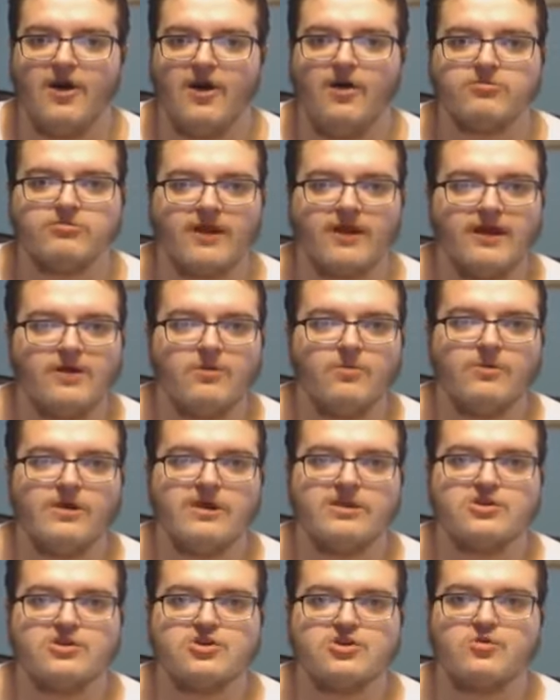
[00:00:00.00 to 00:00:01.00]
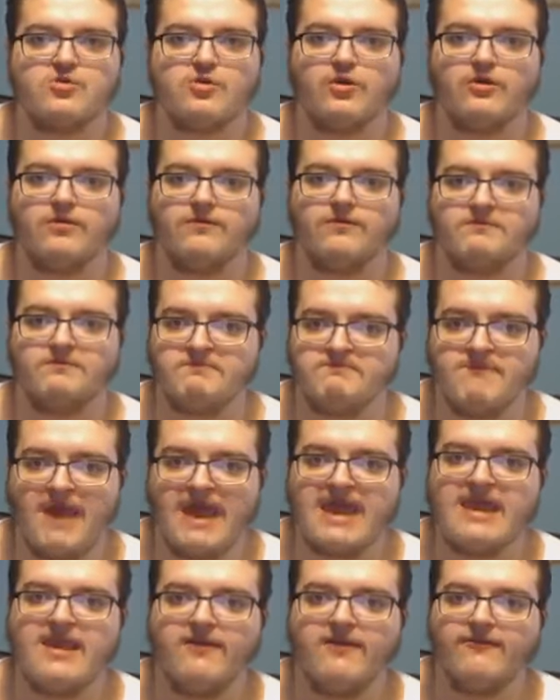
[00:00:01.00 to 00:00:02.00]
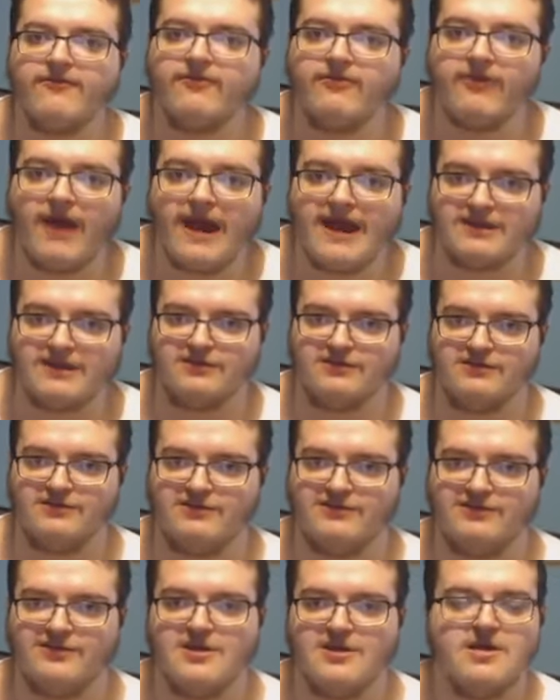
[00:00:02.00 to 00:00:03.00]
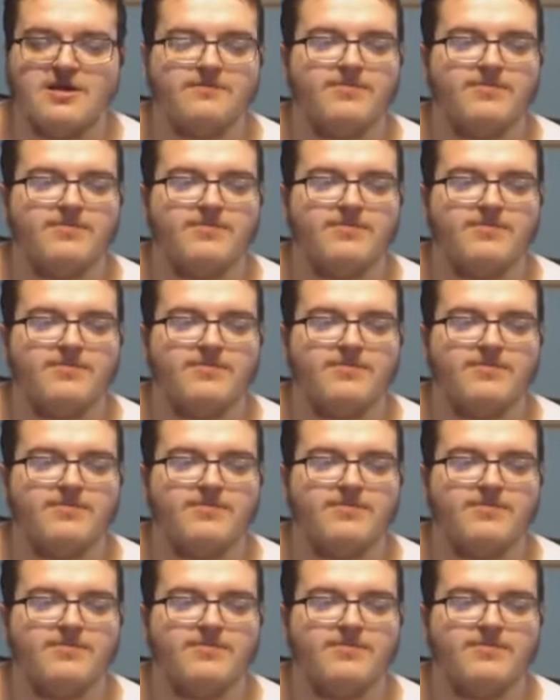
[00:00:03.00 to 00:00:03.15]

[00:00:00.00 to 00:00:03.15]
around which you can make friends.